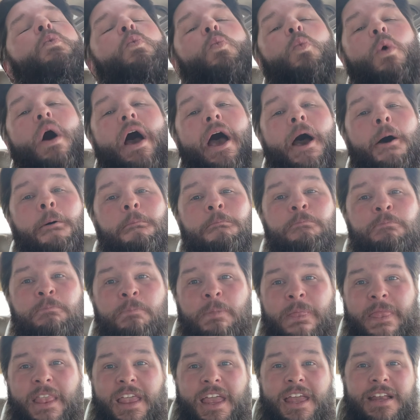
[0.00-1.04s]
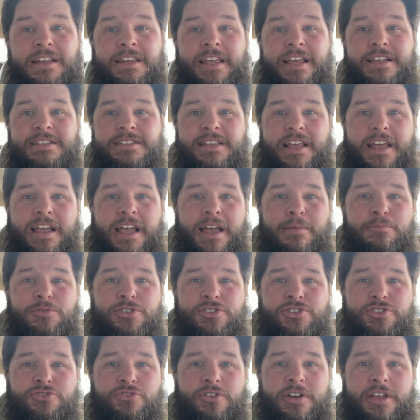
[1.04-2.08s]
Wow. It tastes like I'm
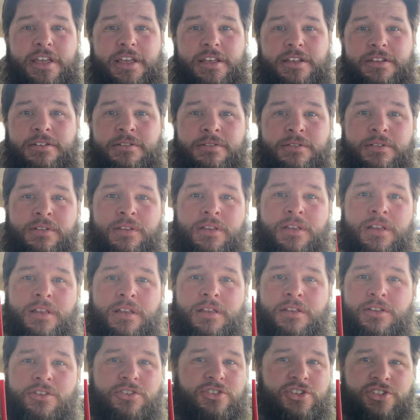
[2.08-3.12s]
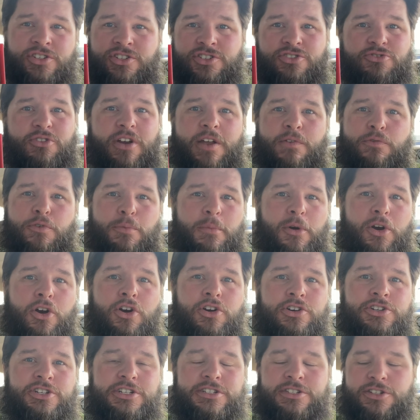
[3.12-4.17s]
just drinking just straight from a
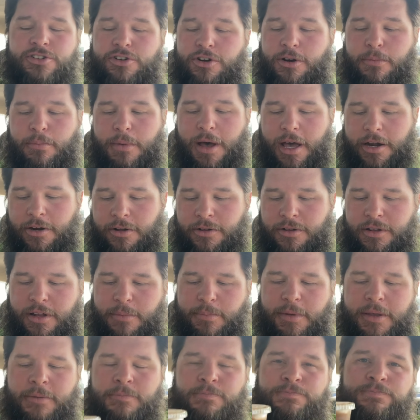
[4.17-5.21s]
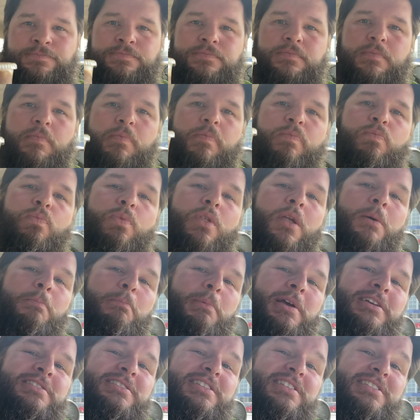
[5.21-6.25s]
Hershey syrup bottle. Let me
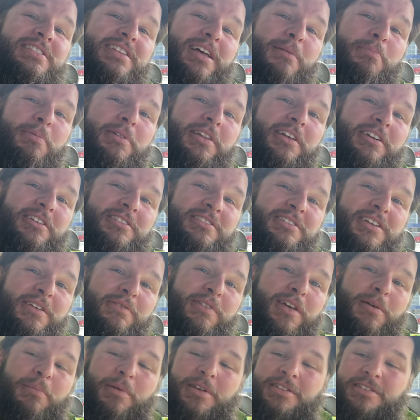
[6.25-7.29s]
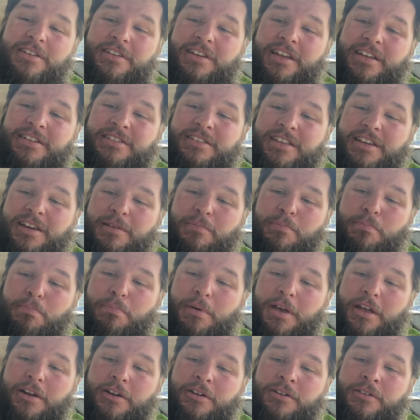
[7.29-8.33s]
mix this up a little, see if that makes it taste any
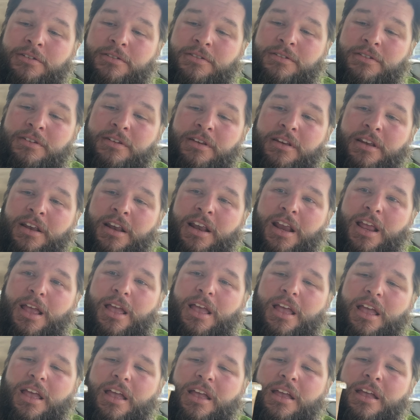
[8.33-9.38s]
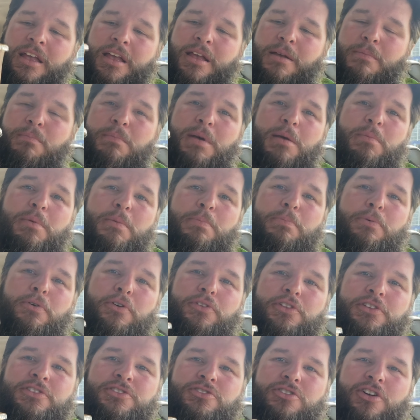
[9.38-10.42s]
better. Maybe pull
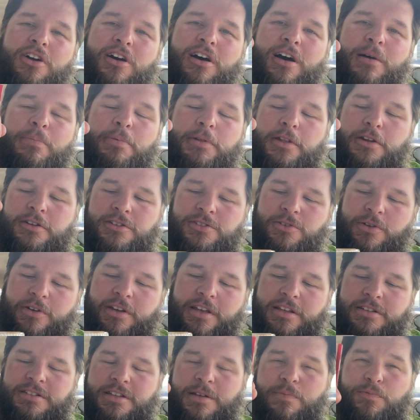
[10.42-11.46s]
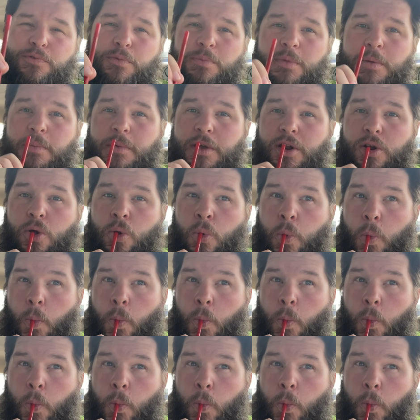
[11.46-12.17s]
the straw up a little so I get some from the middle.